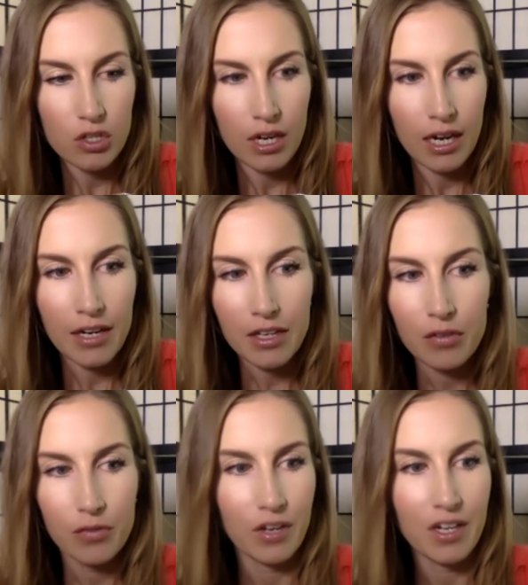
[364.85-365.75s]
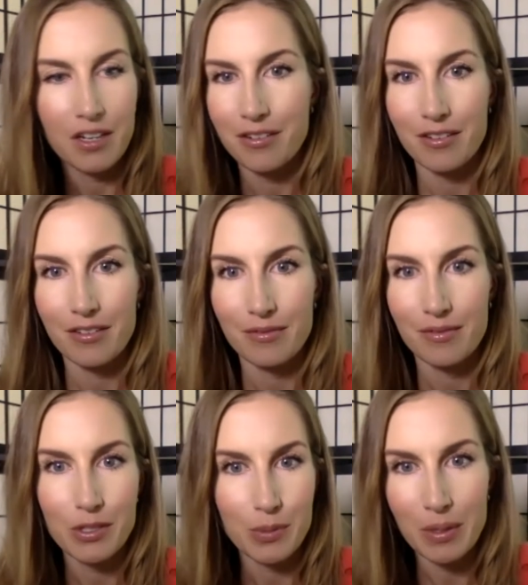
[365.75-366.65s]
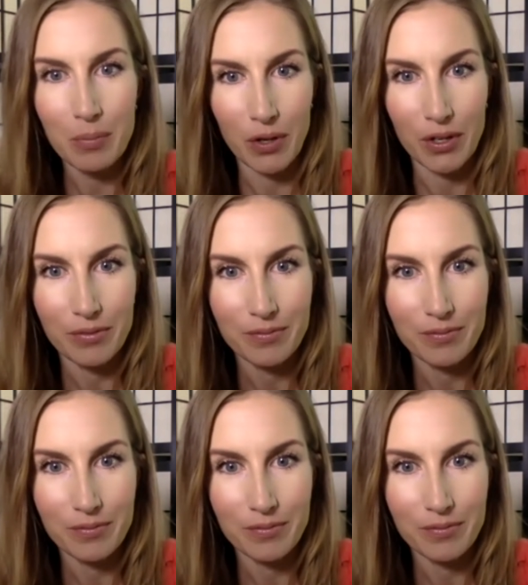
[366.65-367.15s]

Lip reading: How do you find those people?